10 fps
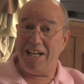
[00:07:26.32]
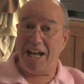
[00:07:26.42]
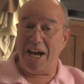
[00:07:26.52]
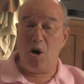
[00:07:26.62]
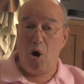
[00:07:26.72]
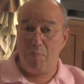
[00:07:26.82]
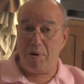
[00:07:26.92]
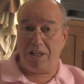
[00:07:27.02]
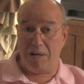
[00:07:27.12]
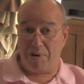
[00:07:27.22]
I
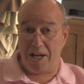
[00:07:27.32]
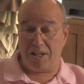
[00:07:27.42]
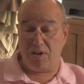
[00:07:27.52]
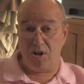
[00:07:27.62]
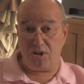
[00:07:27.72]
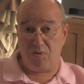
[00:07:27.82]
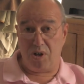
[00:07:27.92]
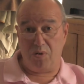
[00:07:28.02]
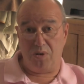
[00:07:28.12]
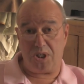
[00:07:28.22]
openly break those
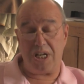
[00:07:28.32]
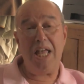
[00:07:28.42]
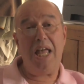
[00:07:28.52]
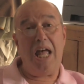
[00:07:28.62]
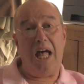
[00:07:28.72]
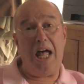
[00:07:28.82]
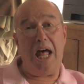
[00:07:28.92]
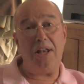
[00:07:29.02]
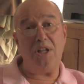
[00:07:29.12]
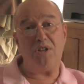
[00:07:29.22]
rules,
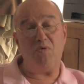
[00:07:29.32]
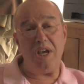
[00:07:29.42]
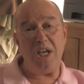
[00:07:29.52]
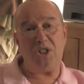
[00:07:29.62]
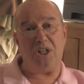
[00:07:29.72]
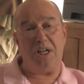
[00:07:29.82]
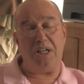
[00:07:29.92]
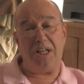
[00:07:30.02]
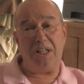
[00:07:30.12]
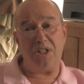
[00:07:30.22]
and there's a
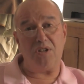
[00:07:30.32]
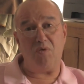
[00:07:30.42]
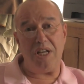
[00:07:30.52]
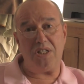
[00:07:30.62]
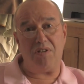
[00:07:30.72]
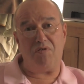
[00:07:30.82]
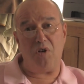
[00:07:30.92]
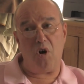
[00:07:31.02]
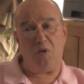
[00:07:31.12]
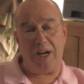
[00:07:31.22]
reason. There's a reason
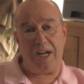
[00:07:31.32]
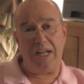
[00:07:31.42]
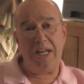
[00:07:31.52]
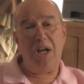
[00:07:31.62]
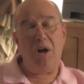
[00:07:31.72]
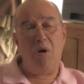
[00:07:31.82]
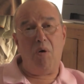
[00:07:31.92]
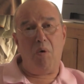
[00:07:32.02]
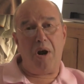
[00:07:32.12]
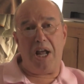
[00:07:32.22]
for it.
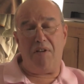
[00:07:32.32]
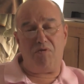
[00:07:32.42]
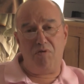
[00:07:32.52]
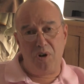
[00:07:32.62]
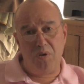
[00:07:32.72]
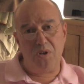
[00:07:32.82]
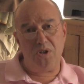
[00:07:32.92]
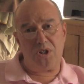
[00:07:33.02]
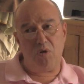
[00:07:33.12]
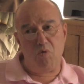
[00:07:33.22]
If
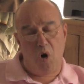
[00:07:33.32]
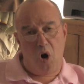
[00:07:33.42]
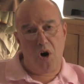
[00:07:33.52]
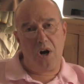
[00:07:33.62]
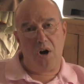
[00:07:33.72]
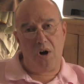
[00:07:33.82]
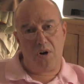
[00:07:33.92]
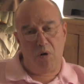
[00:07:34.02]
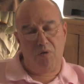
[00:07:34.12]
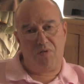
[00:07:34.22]
rules are wrong
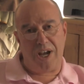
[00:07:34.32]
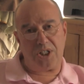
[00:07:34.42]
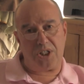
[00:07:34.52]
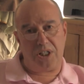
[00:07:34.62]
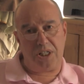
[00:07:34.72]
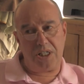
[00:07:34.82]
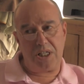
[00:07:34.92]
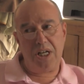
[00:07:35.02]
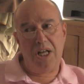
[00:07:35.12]
or old-fashioned,